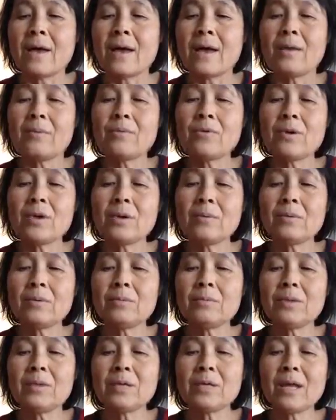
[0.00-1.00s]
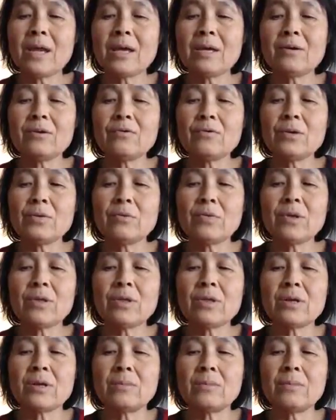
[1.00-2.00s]
Have you ever been angry
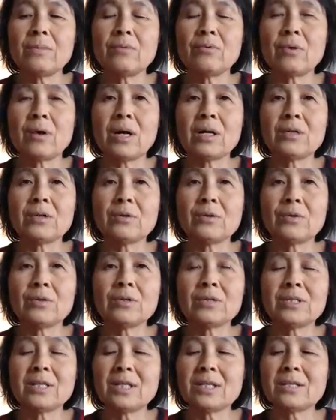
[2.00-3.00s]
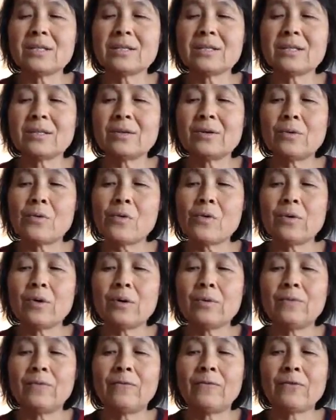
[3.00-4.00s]
with a brother or sister
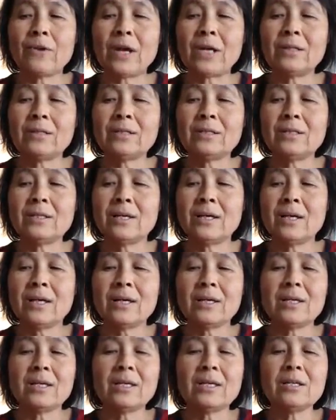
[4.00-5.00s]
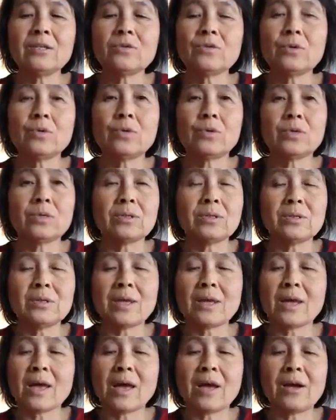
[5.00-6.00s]
or friend? Esau was
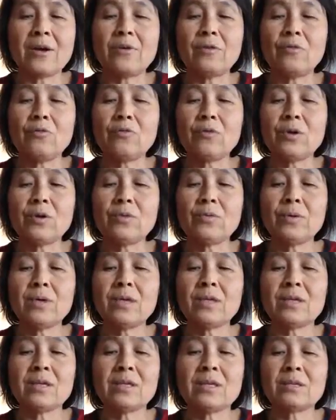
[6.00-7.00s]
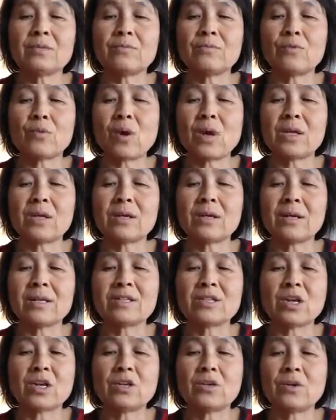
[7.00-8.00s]
angry with his brother
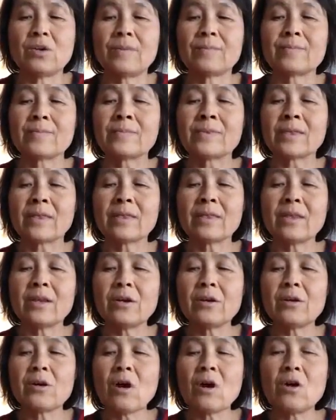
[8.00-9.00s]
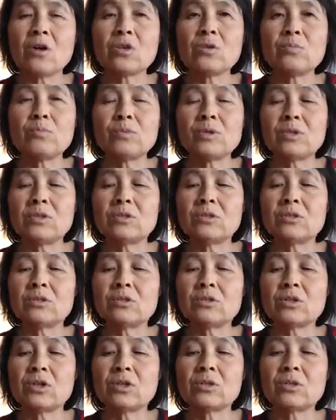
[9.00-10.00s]
Jacob. Their argument
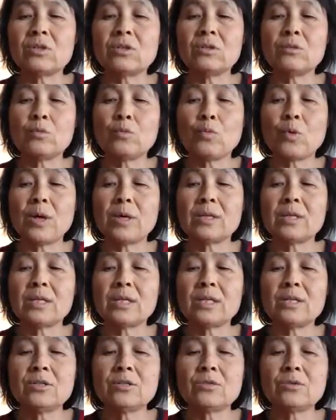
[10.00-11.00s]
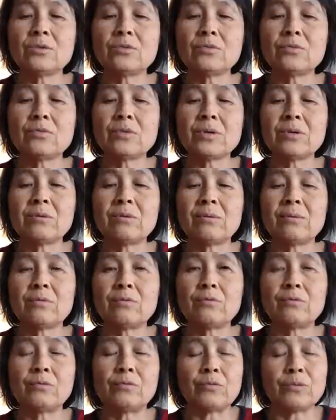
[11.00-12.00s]
started when Esau real,
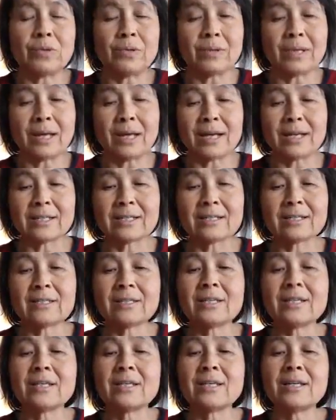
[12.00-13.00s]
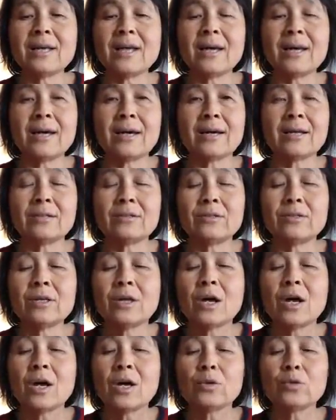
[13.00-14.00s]
realized he had
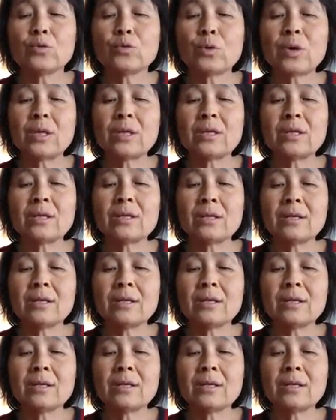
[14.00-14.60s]
trade,